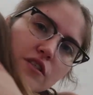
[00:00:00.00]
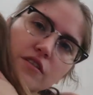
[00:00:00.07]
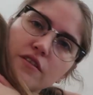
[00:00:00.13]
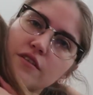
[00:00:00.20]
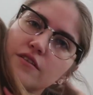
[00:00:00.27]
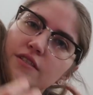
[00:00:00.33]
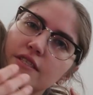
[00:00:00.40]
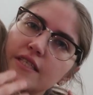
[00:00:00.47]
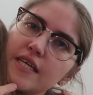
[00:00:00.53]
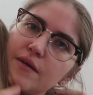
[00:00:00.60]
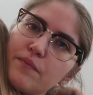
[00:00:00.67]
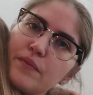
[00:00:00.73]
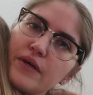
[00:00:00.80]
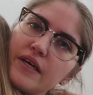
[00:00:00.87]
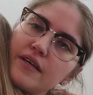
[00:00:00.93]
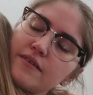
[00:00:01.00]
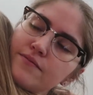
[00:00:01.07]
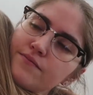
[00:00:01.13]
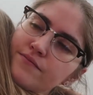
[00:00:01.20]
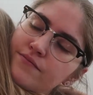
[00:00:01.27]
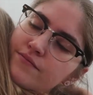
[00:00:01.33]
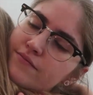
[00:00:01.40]
still a little sleepy.
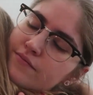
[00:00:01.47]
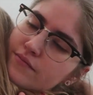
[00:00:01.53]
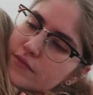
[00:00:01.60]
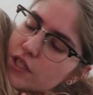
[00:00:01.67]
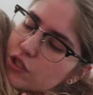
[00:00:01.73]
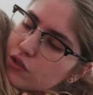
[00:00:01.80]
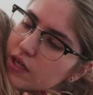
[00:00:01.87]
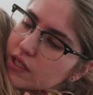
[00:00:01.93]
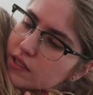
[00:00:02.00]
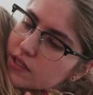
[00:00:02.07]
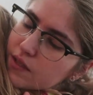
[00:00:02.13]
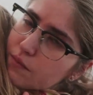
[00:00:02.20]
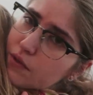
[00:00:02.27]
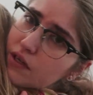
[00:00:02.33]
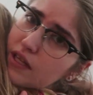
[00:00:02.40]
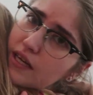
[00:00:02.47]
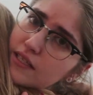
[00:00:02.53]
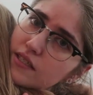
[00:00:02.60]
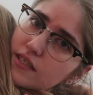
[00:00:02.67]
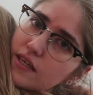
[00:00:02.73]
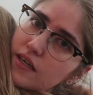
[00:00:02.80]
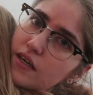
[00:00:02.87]
Did you not sleep good
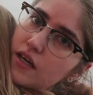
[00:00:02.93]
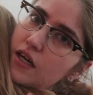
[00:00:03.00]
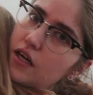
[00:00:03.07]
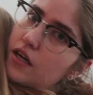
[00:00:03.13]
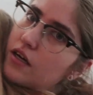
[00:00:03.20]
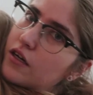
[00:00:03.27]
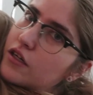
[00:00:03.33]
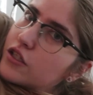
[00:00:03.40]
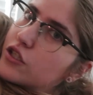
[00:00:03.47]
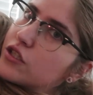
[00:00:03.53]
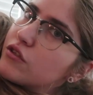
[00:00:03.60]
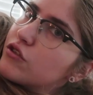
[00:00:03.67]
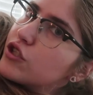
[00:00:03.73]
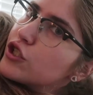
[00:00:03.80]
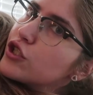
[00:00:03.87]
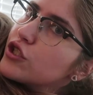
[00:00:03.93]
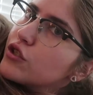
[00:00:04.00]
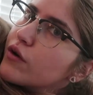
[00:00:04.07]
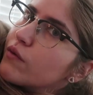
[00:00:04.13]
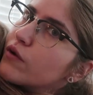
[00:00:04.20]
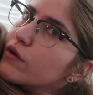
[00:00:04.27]
last night? Are